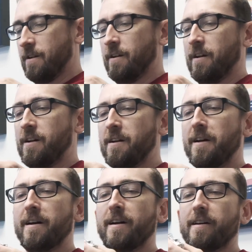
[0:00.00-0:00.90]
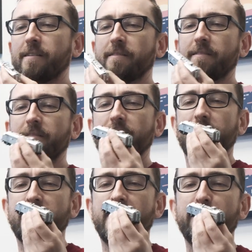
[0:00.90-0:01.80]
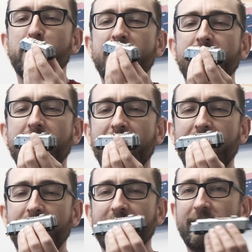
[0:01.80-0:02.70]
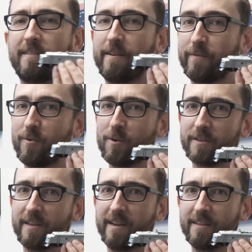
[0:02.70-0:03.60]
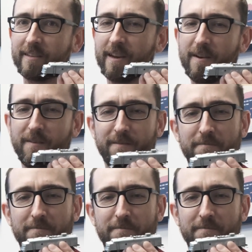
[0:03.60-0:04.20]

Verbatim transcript: Ah, the FP9, of course, in N-scale.